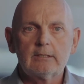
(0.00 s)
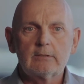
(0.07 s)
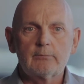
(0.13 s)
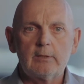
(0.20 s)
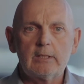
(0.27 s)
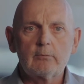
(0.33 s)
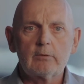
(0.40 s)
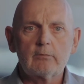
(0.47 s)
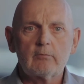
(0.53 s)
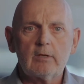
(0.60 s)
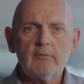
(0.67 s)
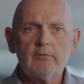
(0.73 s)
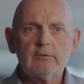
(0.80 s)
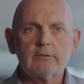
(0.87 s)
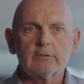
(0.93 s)
Speak with
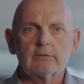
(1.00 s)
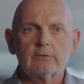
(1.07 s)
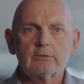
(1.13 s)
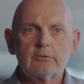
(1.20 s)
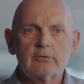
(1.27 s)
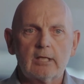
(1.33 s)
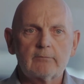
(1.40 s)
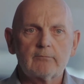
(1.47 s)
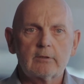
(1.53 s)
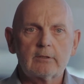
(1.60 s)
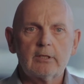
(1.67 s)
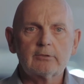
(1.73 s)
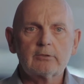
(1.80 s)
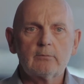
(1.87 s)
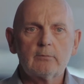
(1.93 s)
references, check for
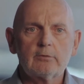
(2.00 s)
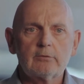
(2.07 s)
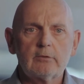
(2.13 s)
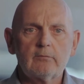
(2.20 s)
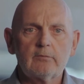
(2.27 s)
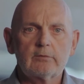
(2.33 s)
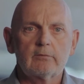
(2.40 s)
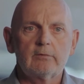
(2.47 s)
customer service